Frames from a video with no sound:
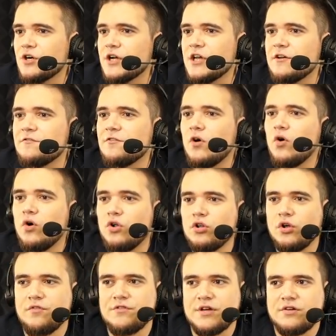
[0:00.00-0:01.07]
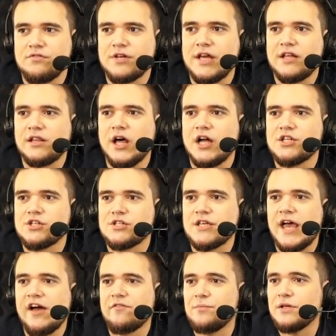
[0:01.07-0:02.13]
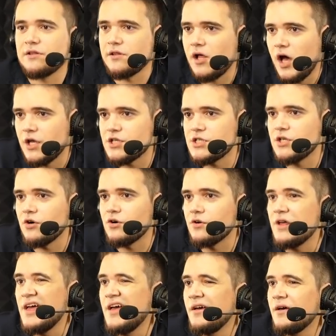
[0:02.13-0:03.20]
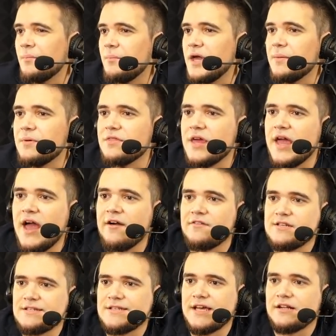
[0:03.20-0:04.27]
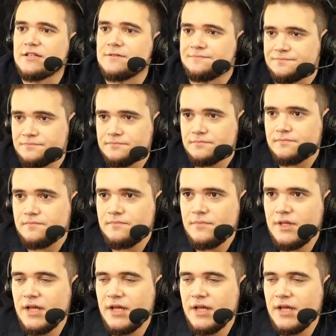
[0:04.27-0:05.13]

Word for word: if all of the grenade launchers have been launched or maybe they haven't dealt uh,